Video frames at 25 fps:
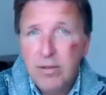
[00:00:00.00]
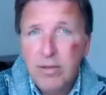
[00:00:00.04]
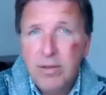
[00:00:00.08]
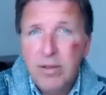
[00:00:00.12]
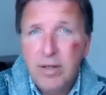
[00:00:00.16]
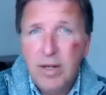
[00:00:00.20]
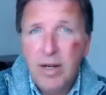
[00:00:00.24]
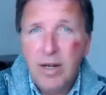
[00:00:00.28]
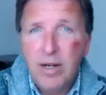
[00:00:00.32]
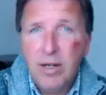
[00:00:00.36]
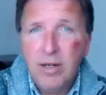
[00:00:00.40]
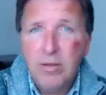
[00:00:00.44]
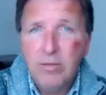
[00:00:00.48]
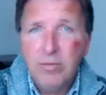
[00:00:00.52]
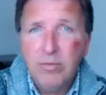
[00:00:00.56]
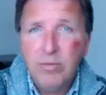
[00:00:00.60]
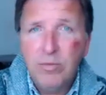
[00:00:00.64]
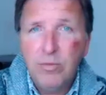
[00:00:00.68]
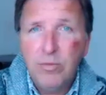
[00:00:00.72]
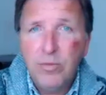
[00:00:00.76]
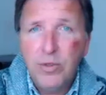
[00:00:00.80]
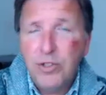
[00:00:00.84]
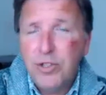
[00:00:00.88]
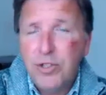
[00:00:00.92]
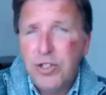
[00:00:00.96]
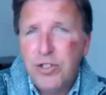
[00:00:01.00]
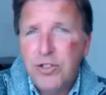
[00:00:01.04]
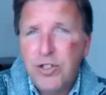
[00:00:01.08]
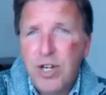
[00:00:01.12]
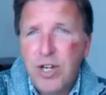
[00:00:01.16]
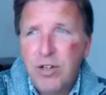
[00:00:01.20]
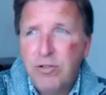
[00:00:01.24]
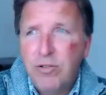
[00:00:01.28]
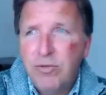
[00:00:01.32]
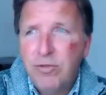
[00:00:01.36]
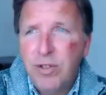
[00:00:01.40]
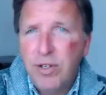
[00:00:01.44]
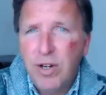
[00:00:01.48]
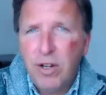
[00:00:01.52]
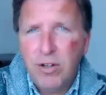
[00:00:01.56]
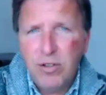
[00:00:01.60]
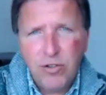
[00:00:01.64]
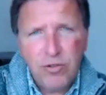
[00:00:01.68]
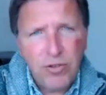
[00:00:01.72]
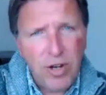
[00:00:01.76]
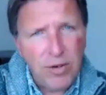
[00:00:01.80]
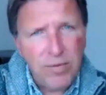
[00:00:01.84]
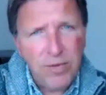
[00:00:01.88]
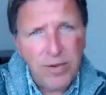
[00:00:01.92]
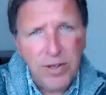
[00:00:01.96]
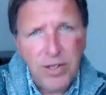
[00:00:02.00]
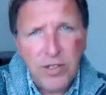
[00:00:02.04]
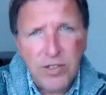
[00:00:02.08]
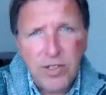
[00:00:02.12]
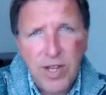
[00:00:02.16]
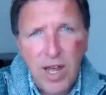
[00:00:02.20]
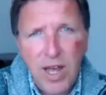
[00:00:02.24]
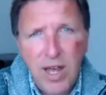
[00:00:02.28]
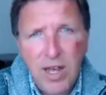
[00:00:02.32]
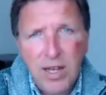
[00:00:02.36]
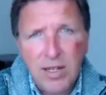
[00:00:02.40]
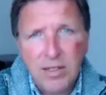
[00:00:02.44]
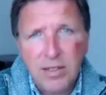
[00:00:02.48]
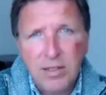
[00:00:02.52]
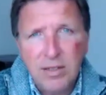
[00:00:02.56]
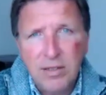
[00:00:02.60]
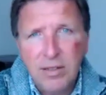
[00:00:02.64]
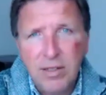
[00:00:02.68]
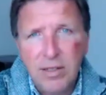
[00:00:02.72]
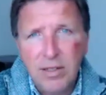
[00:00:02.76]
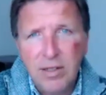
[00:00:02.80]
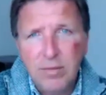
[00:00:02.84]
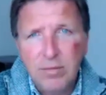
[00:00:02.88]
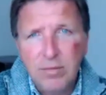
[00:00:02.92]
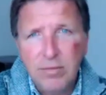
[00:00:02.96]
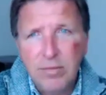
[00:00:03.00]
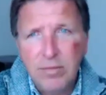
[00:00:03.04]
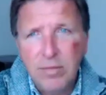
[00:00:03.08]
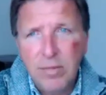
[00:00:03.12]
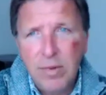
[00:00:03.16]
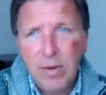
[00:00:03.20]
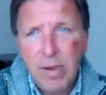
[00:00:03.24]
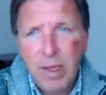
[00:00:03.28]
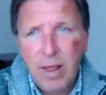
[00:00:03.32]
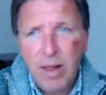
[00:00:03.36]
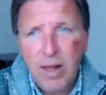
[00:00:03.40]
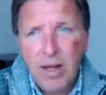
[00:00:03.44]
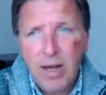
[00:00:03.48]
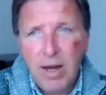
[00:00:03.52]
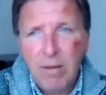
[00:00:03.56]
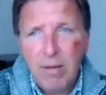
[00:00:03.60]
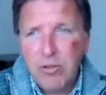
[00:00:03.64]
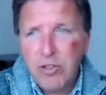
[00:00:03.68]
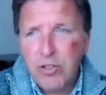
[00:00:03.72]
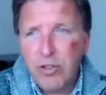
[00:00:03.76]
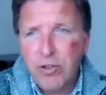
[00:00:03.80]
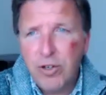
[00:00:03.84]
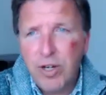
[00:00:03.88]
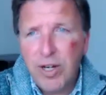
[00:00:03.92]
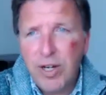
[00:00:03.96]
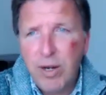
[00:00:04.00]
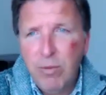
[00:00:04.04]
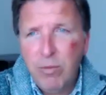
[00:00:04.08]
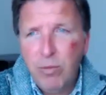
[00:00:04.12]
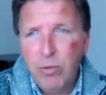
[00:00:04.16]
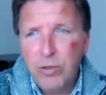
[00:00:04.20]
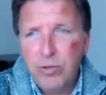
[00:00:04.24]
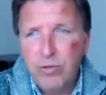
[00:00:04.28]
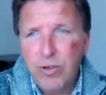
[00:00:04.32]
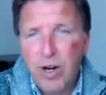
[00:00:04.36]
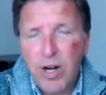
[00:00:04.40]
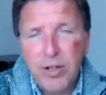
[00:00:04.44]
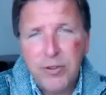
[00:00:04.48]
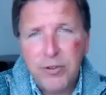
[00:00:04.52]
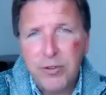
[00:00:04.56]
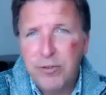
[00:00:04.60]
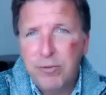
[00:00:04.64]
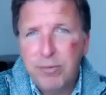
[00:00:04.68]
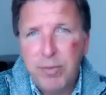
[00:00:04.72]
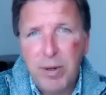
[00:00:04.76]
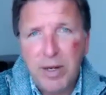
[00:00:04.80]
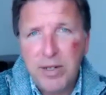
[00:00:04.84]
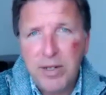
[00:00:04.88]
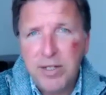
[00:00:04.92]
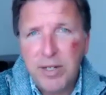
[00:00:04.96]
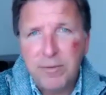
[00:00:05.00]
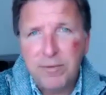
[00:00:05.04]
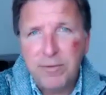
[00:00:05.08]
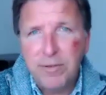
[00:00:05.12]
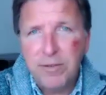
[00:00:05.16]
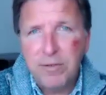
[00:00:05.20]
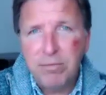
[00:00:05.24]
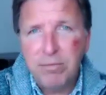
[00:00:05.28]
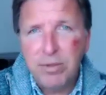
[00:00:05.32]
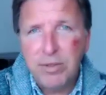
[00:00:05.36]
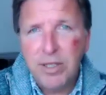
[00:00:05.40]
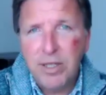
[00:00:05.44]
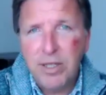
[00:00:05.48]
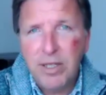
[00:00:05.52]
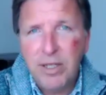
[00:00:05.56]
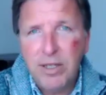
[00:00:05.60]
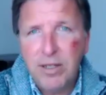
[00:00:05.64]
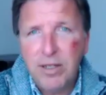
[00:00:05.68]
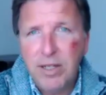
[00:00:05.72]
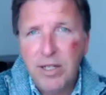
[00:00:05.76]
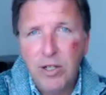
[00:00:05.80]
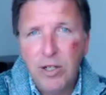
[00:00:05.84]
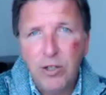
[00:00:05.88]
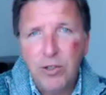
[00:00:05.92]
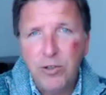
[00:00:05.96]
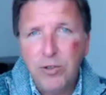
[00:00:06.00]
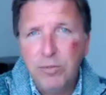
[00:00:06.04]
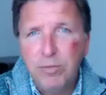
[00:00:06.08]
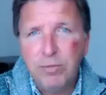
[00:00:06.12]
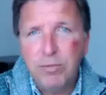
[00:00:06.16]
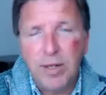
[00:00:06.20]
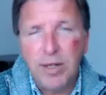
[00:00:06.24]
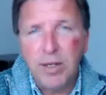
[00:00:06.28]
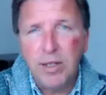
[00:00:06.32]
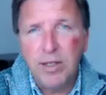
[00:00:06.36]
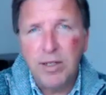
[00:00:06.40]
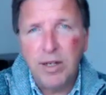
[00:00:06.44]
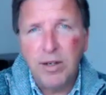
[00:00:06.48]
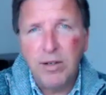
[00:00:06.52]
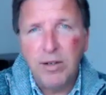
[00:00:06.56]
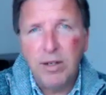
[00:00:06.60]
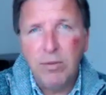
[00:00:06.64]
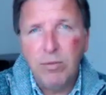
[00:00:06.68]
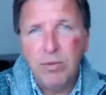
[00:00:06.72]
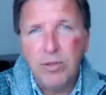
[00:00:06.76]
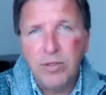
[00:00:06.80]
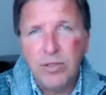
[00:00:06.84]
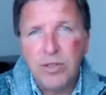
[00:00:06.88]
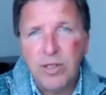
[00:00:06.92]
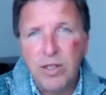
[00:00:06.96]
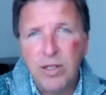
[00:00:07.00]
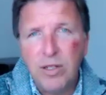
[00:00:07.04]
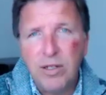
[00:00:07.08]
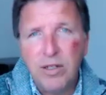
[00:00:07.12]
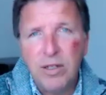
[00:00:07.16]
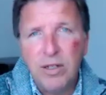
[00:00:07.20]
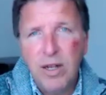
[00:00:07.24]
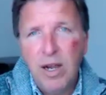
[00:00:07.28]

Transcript: um, which is you know it's dreadfully sad. And um, I'm sure he would rather have been different, but he he couldn't be. You know, he was uh,